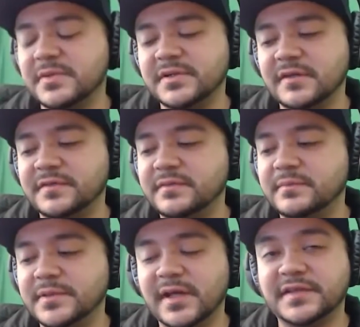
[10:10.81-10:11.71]
but
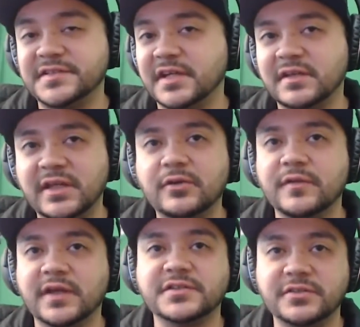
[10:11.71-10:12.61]
not the technique or
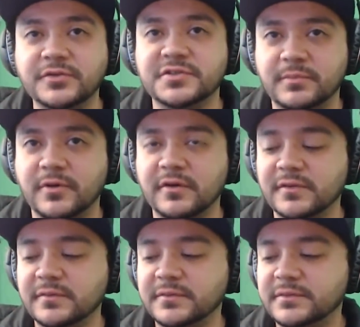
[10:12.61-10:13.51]
the execution part of
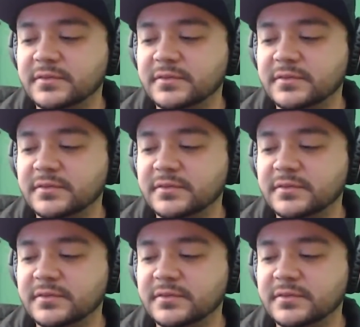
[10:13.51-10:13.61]
it.